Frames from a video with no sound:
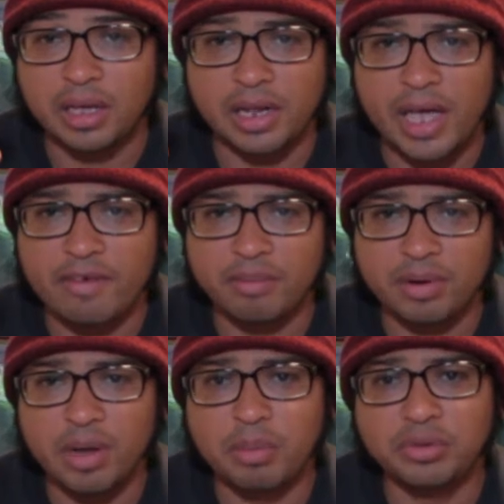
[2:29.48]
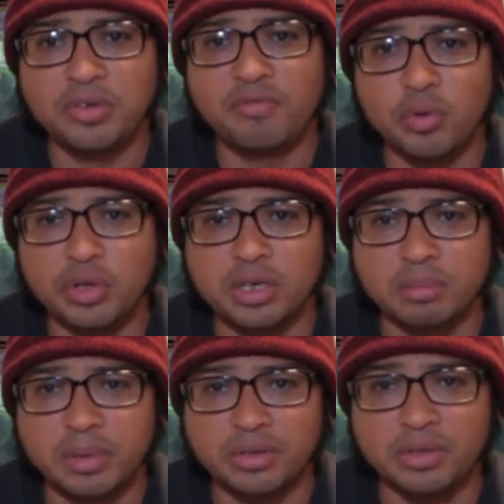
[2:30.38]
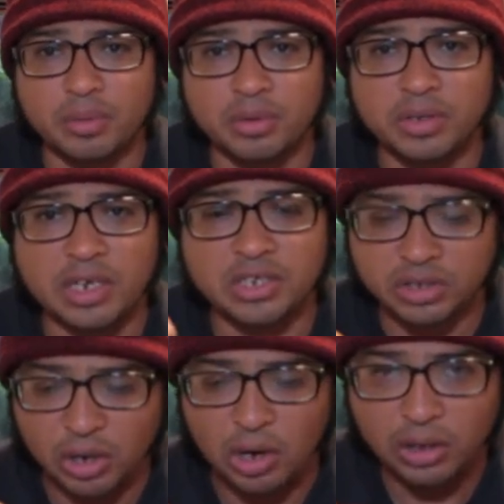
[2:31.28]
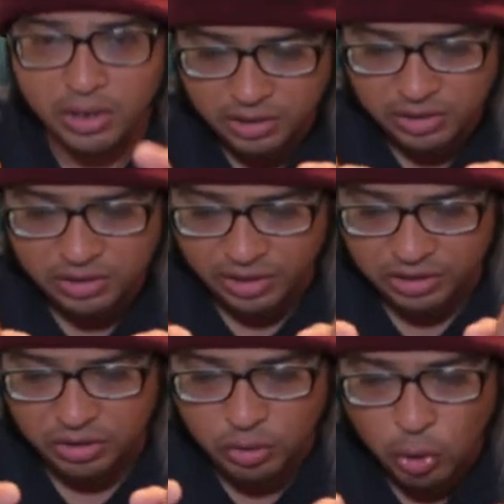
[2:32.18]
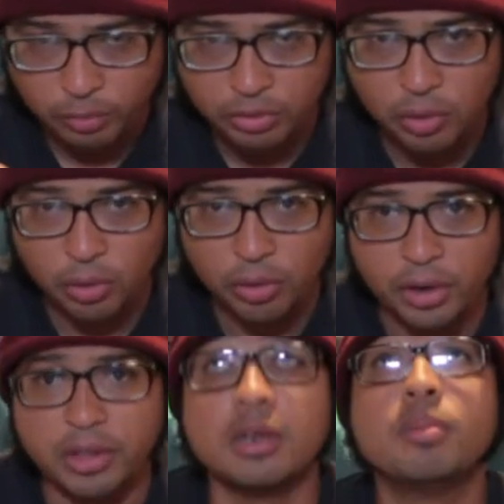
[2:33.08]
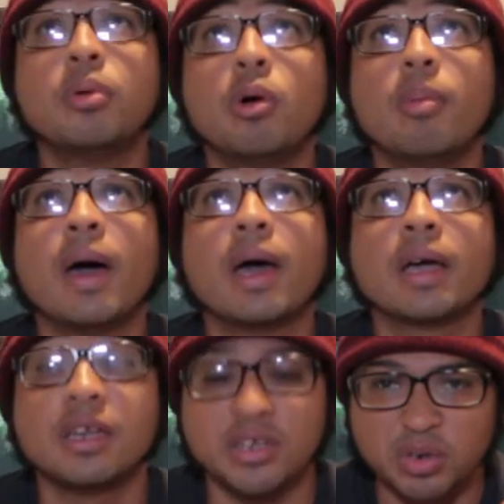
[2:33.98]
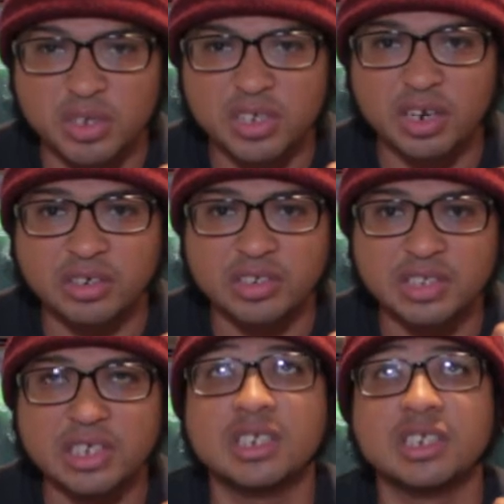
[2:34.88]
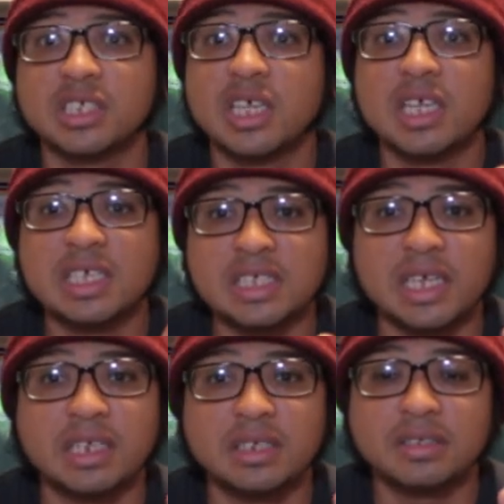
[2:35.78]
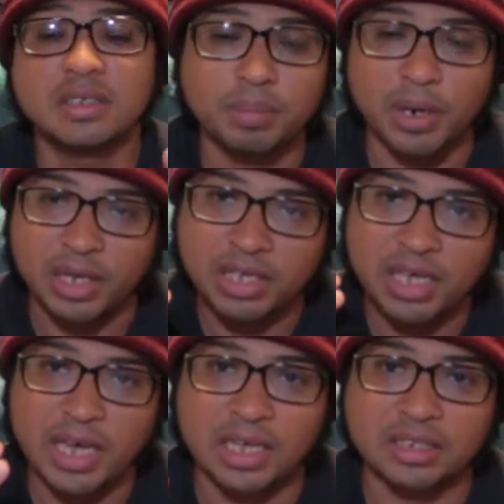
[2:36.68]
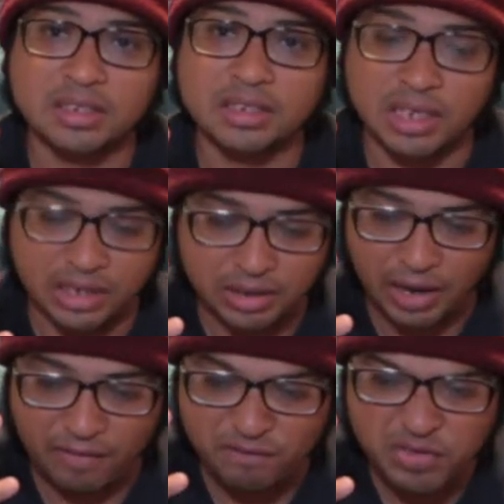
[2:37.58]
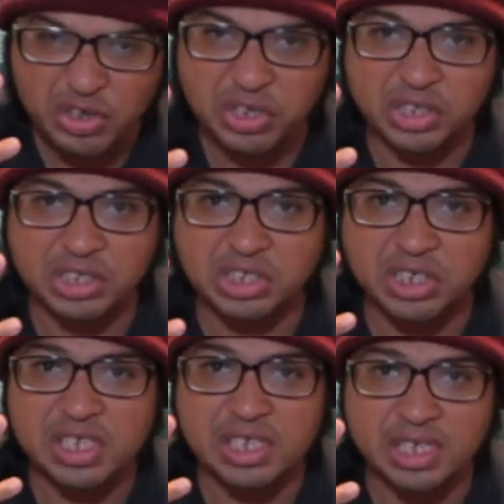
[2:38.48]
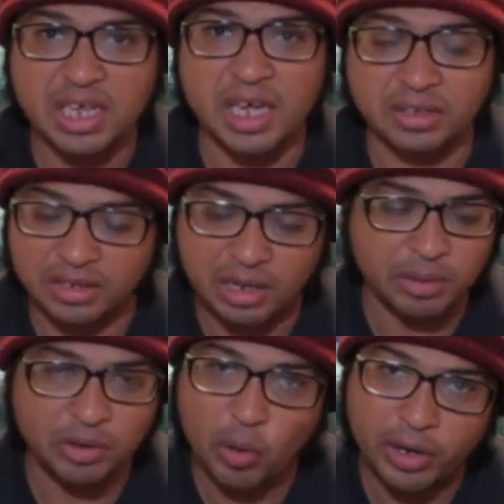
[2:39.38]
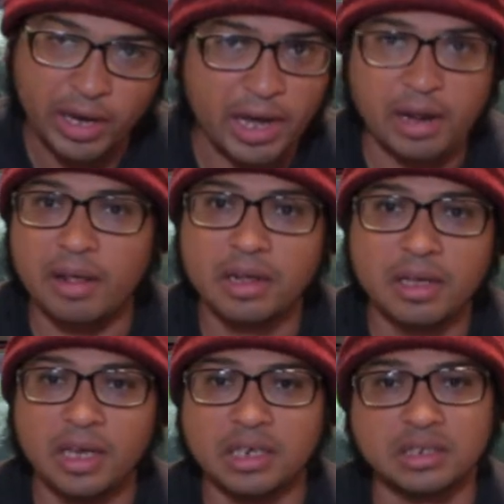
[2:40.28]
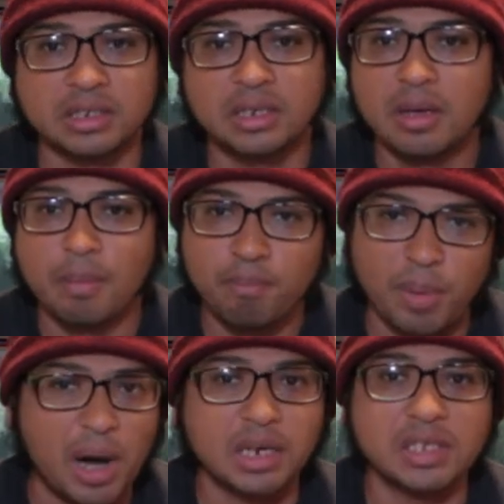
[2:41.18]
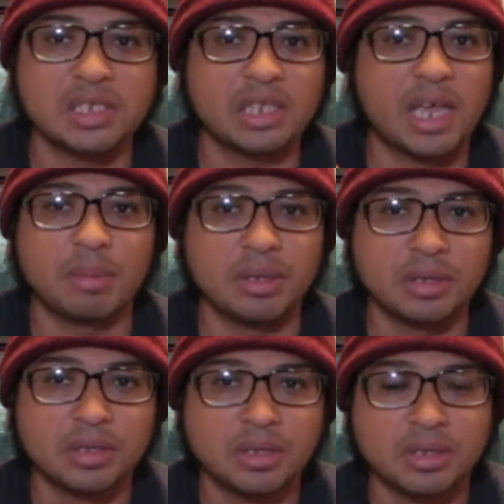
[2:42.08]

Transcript: and I haven't been able to fully commit to the rotation. All it is like you go up to the quarter and then you pull back and you sort of sit on your seat and just send it. But I can't. I physically just can't. And I've been going at it and just body slamming